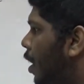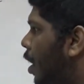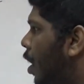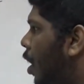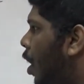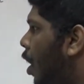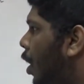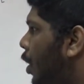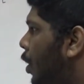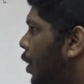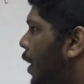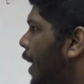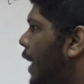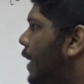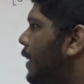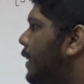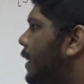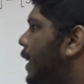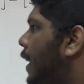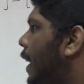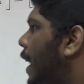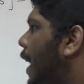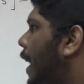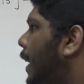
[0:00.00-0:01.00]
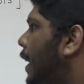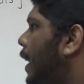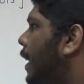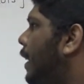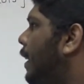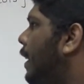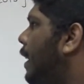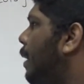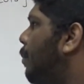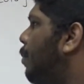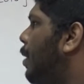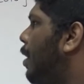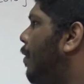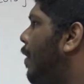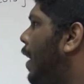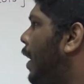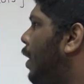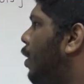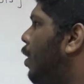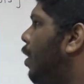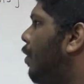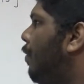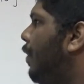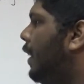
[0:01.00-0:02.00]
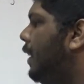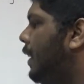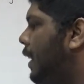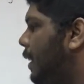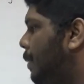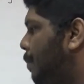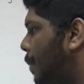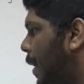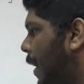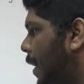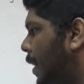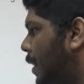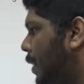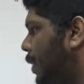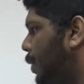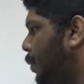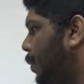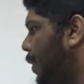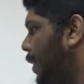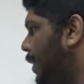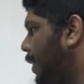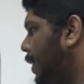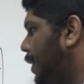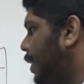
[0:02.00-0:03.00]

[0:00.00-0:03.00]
Or you can say I can keep the value of x as minus 1.